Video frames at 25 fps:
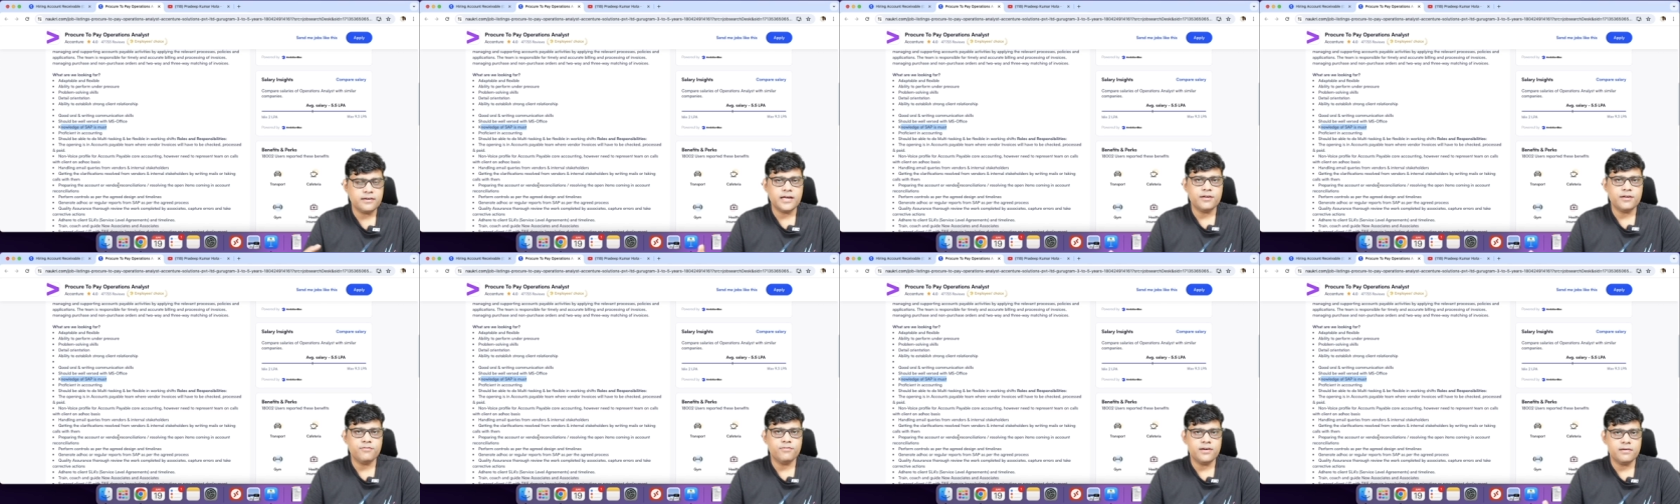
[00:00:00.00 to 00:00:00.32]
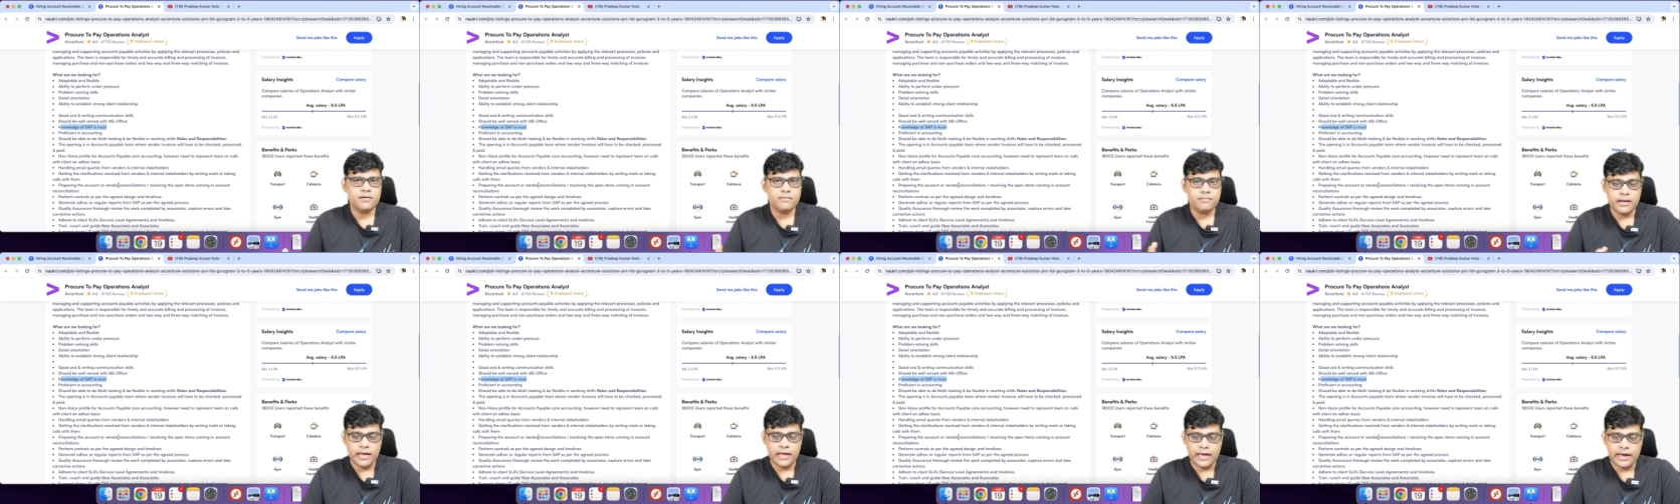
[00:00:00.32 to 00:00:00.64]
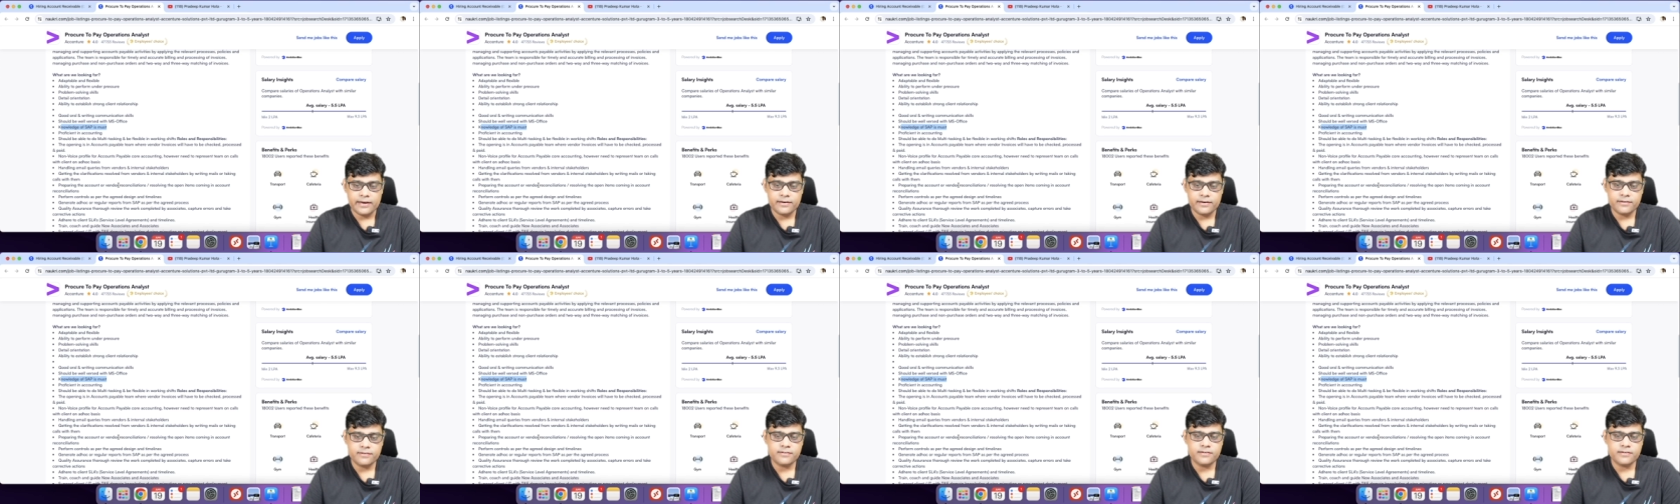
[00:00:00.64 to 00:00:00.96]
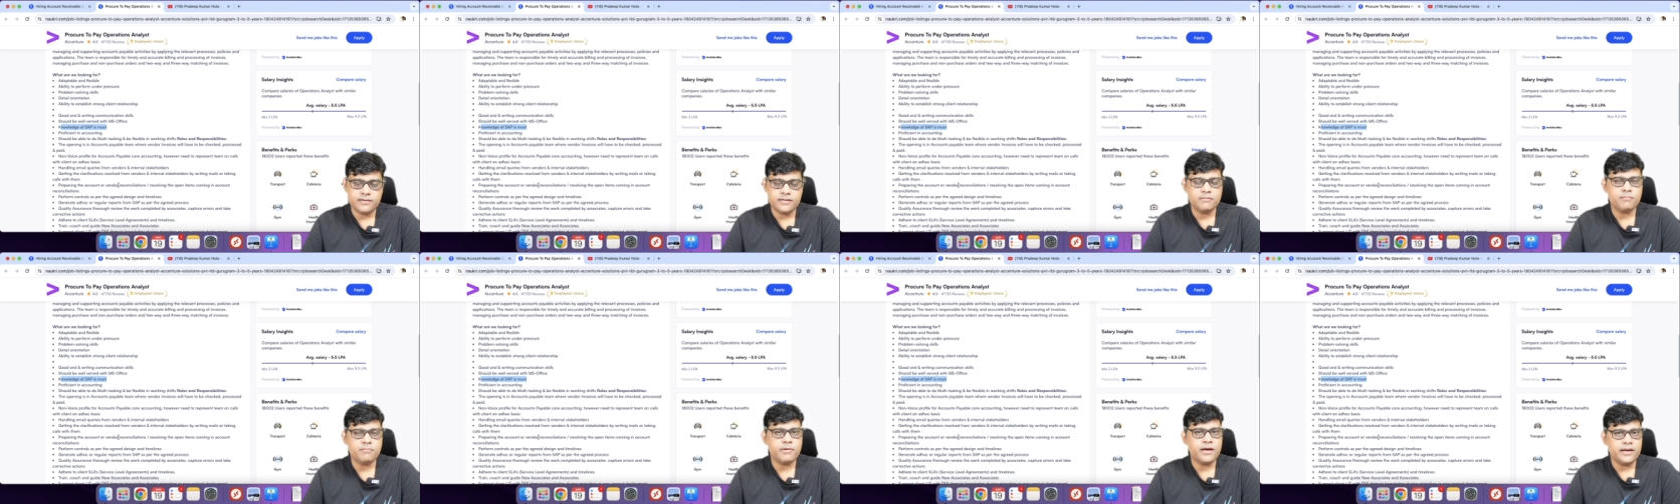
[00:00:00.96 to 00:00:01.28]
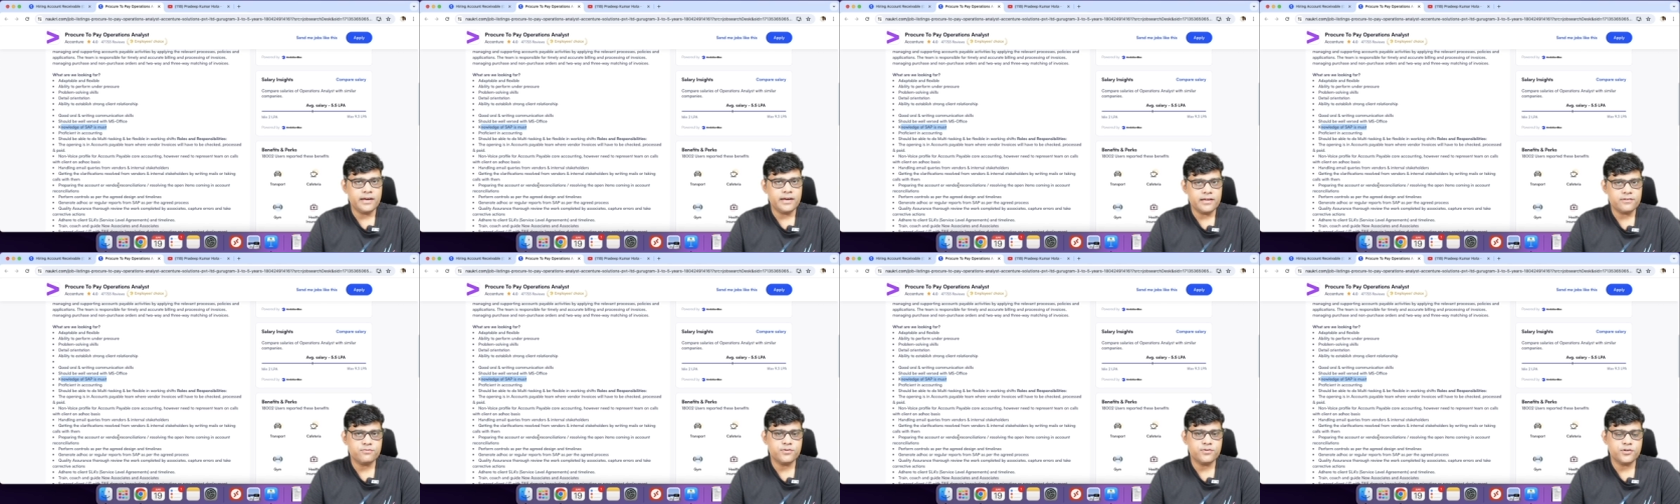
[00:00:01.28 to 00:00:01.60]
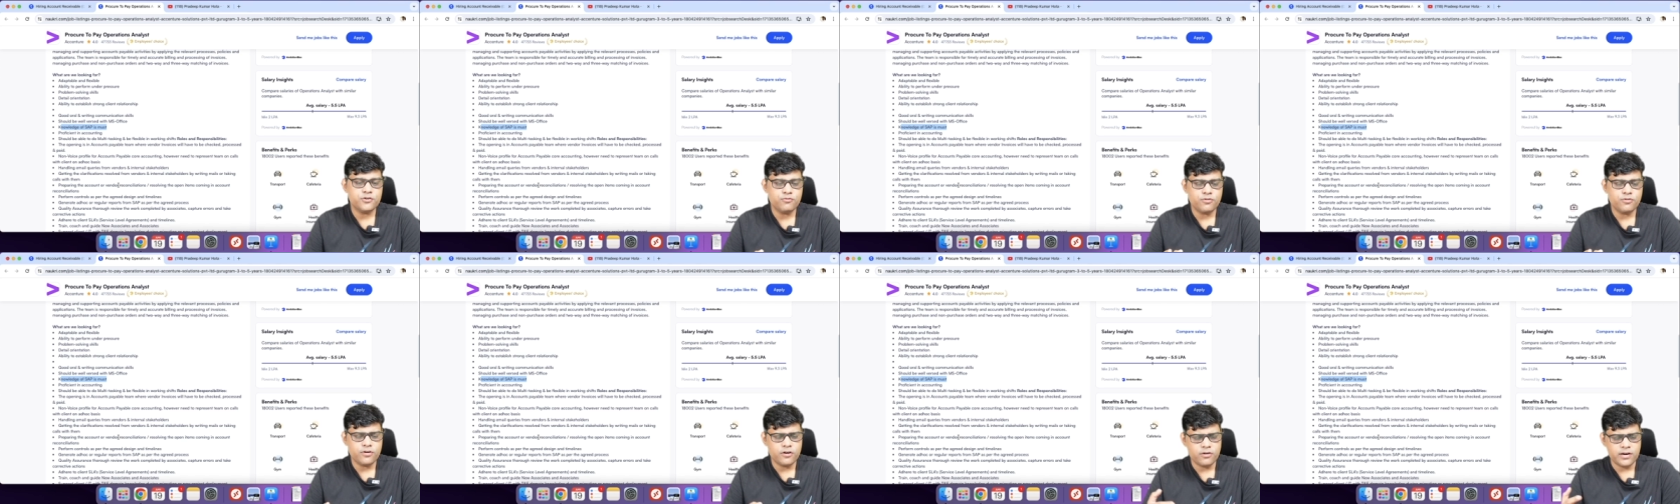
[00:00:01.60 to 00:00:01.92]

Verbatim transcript: I will add in my next video